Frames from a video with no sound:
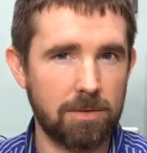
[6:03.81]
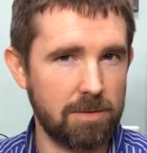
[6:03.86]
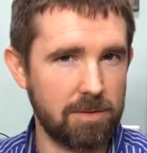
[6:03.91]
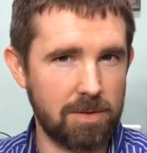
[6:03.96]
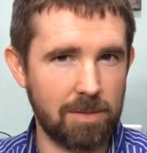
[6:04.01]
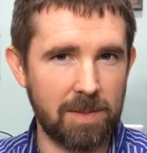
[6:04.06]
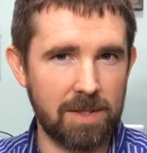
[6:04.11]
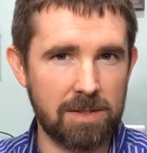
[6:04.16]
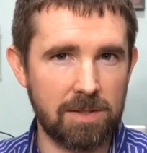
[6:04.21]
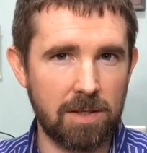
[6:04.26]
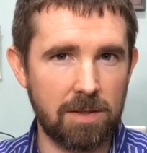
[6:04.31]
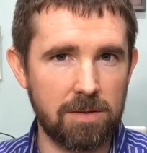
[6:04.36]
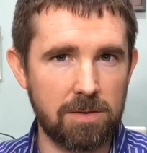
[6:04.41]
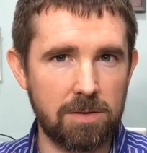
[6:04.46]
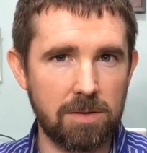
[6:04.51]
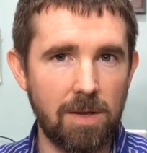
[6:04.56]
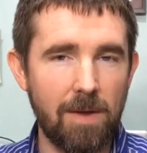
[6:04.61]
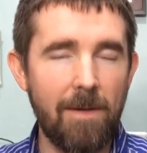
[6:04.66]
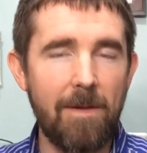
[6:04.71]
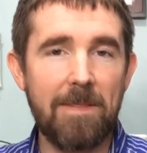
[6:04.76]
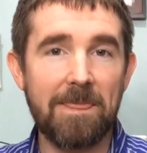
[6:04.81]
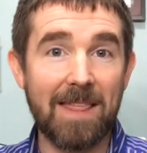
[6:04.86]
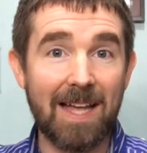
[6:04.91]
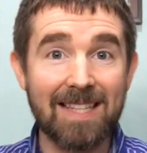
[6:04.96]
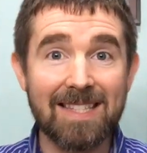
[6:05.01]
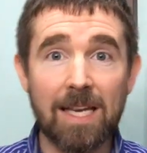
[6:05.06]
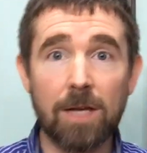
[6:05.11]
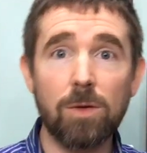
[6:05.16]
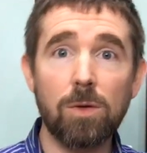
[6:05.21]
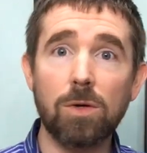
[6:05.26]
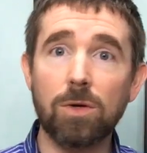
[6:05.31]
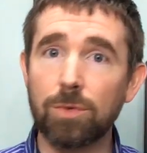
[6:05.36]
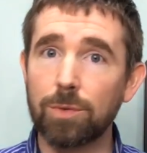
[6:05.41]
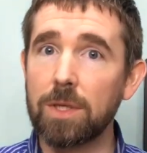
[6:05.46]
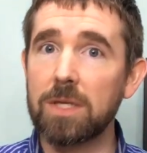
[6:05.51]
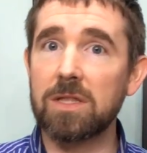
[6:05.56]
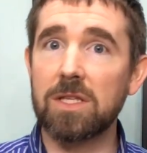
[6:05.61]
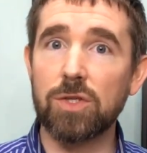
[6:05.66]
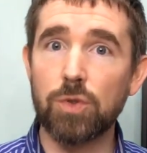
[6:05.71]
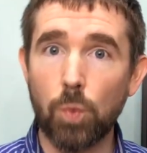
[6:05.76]
Does that make sense? That's how you
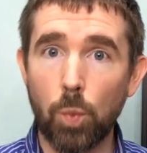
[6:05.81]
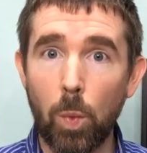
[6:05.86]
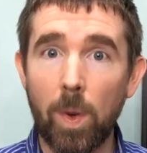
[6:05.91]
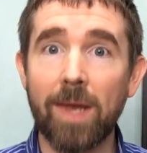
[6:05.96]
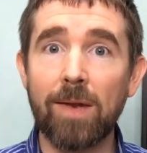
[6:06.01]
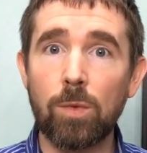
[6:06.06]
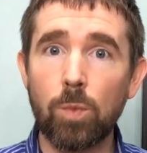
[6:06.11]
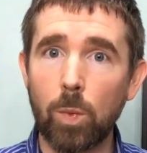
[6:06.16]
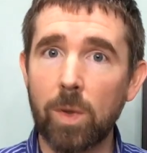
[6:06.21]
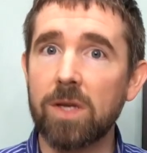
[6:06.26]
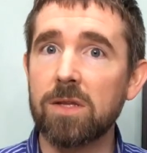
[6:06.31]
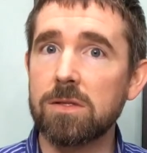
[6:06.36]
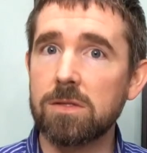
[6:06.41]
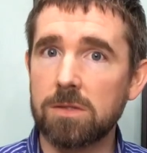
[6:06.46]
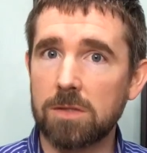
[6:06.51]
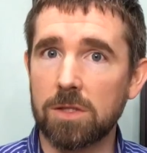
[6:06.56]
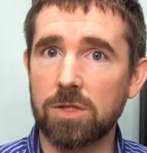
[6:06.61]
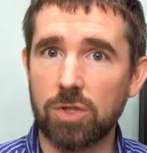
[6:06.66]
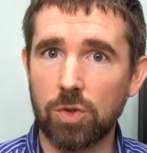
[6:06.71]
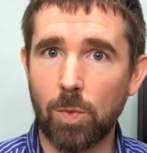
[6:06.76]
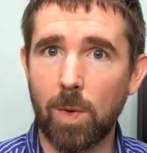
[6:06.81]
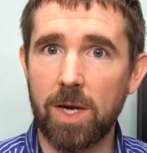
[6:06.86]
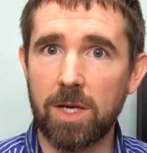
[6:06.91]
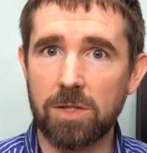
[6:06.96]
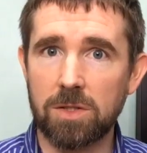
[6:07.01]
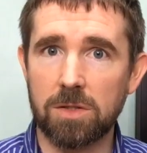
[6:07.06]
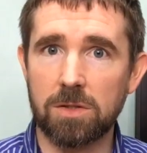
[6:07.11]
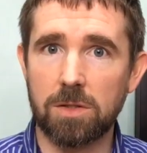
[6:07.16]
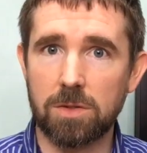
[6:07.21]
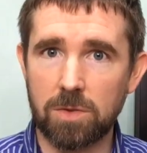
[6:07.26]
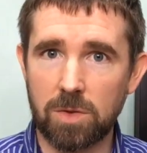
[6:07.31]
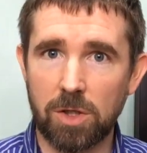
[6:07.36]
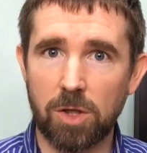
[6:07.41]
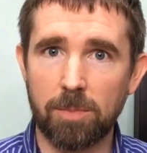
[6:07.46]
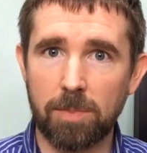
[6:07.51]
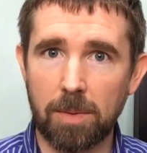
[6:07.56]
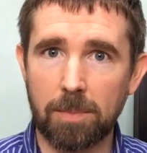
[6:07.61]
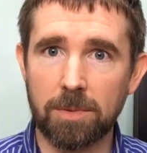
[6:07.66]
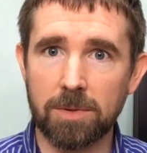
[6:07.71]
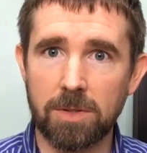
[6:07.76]
create these win-win situations that you hear
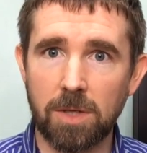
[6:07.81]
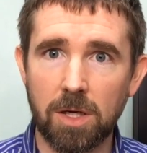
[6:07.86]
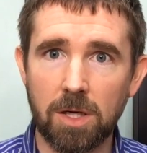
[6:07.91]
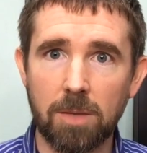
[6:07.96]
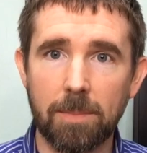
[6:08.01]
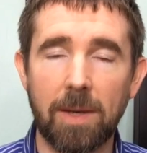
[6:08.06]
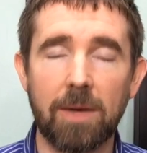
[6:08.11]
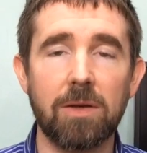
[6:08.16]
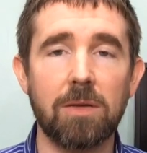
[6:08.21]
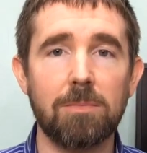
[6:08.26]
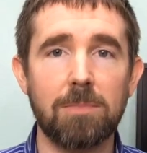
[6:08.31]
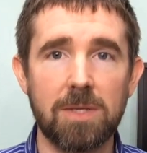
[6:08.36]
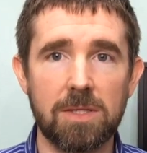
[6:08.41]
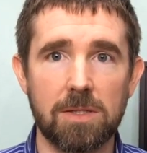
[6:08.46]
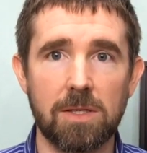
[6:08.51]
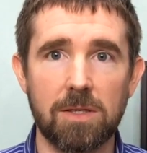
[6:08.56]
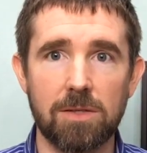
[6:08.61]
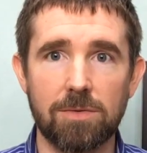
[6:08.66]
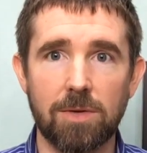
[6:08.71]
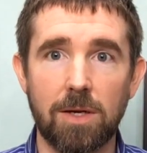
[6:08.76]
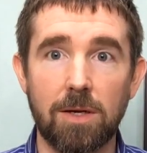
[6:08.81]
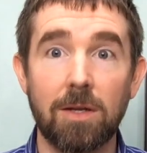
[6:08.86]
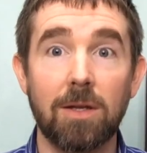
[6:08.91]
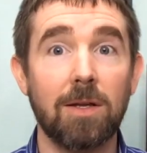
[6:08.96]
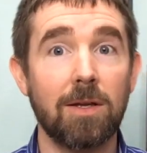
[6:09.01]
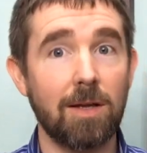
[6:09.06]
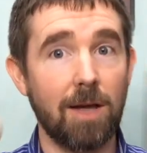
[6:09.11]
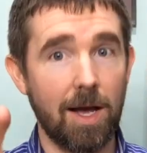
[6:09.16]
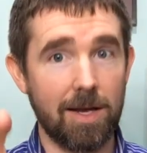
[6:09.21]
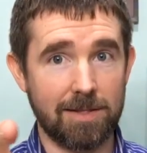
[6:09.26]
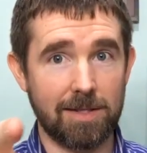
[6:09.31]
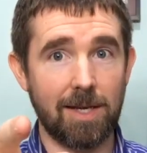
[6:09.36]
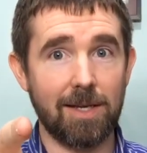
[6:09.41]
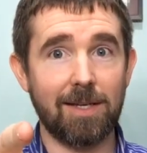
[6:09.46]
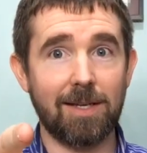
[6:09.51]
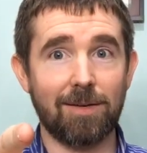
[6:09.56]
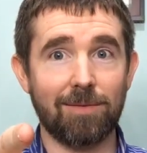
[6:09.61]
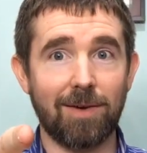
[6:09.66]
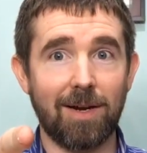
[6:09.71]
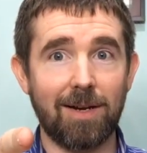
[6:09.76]
people talk about in business, right?
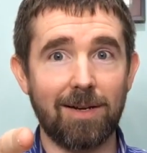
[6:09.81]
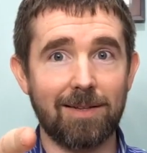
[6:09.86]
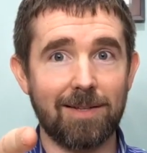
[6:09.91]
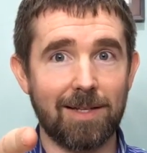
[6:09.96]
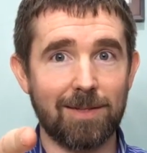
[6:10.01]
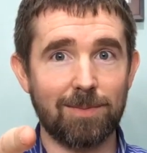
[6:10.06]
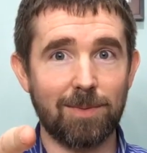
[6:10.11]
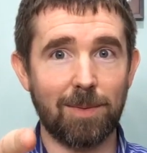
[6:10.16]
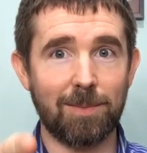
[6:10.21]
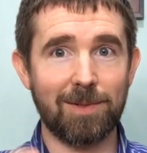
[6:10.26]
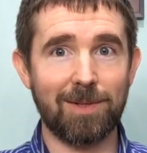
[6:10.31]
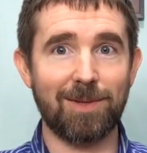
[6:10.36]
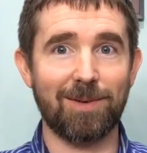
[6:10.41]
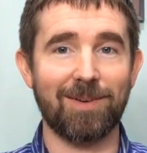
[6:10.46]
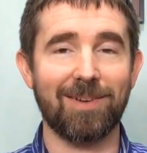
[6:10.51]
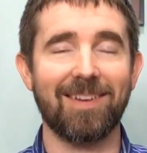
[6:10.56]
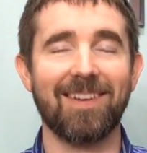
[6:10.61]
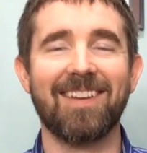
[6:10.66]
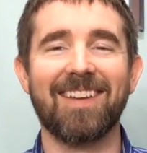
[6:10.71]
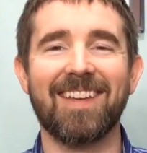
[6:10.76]
Acai, right? That's what we do.